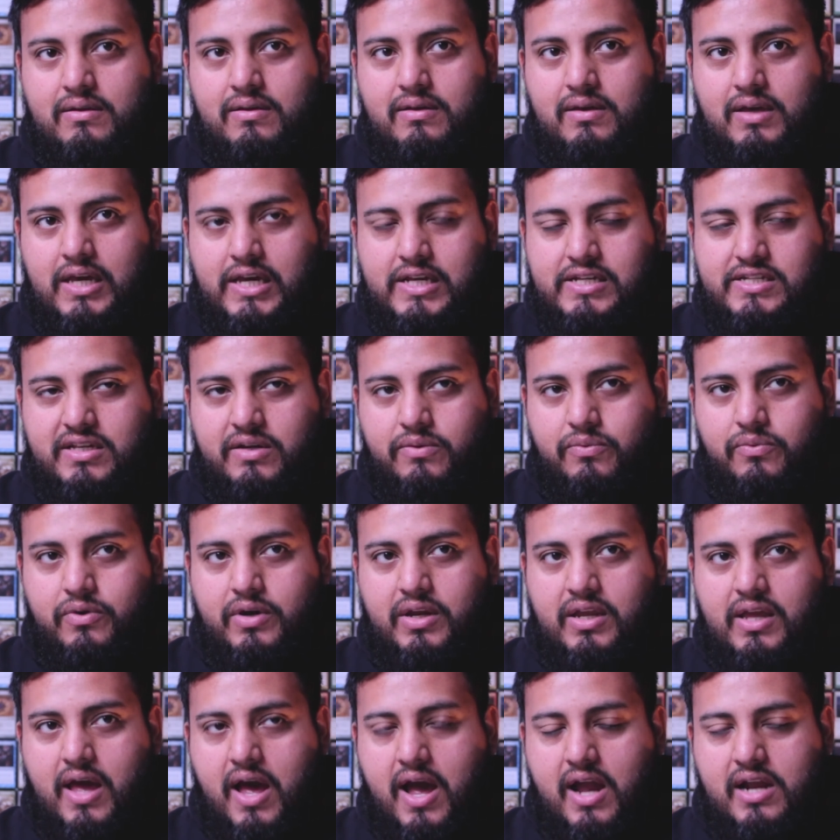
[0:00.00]
is a
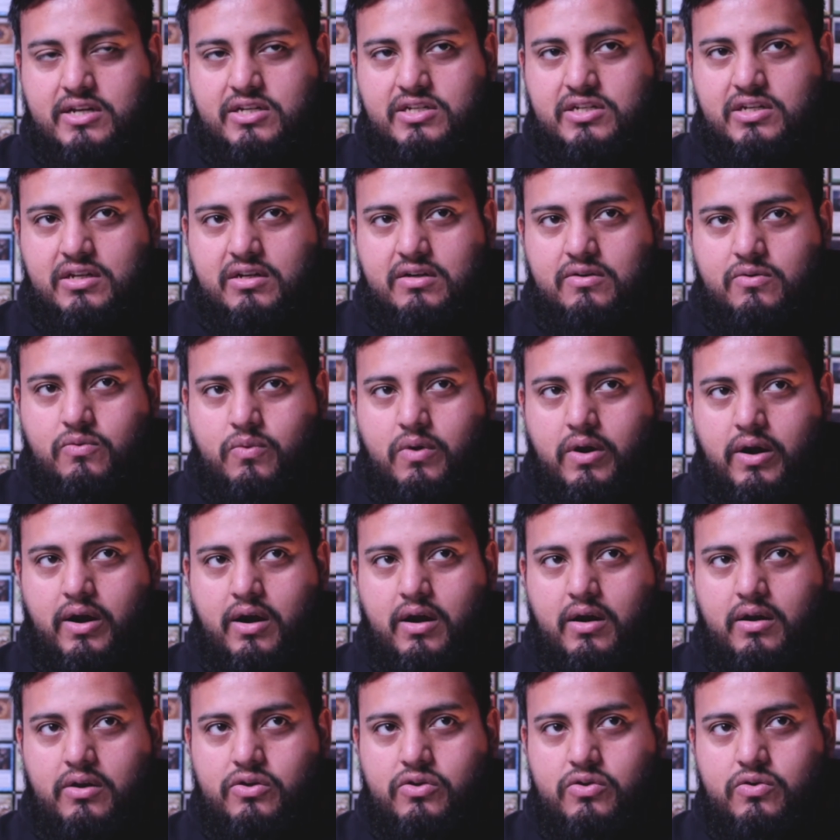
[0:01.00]
reaction
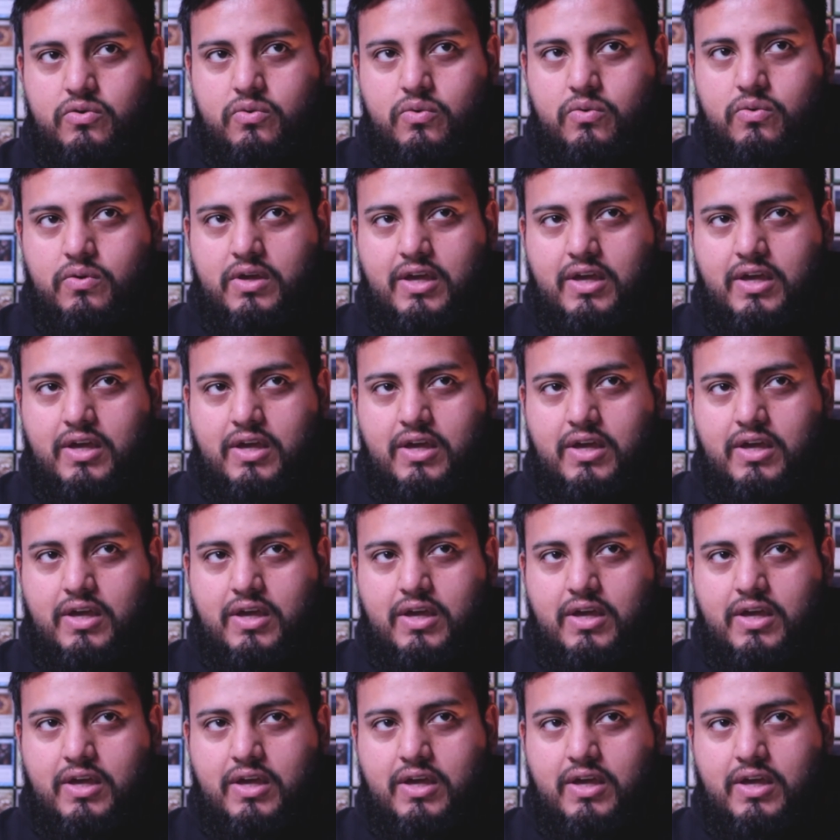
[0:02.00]
where you